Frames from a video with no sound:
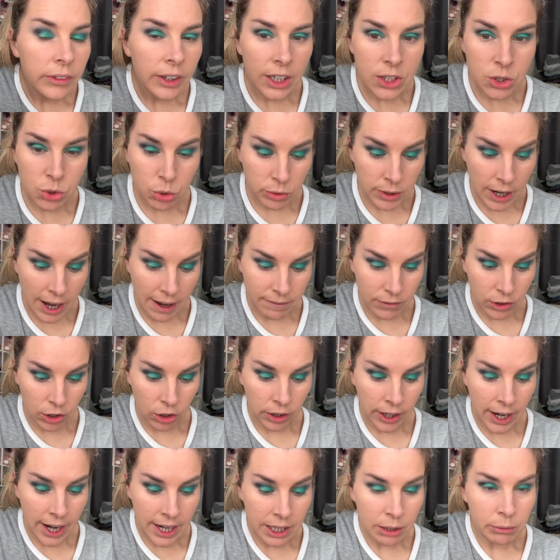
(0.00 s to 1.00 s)
I don't have
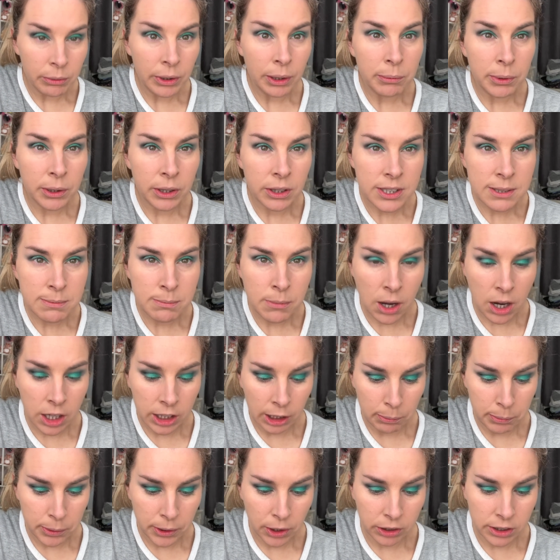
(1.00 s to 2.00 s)
long anyway, because Martin
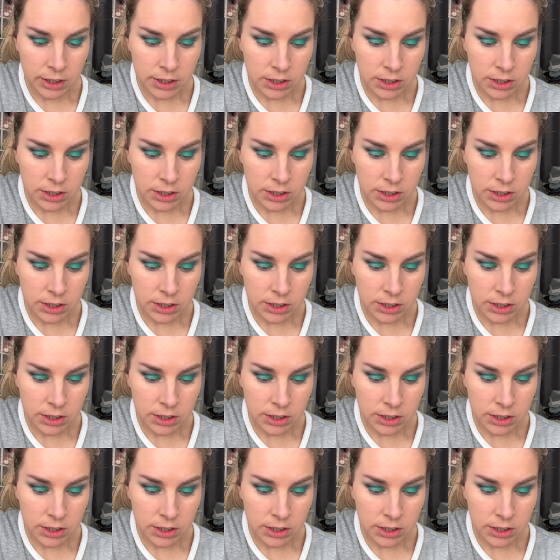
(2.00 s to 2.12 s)
will be on